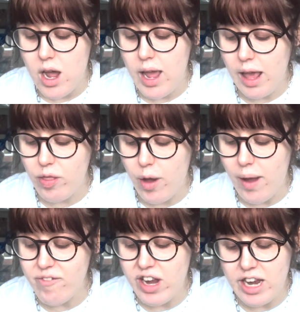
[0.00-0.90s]
Though
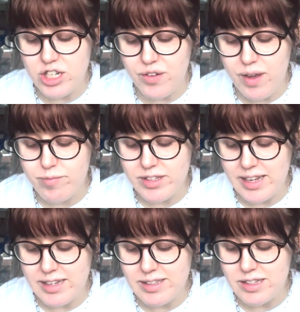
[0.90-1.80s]
every inch of him
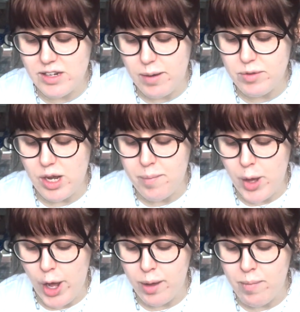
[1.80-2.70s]
resists, it's time to come
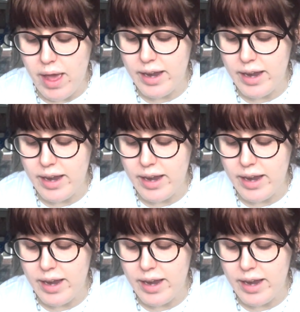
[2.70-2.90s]
home.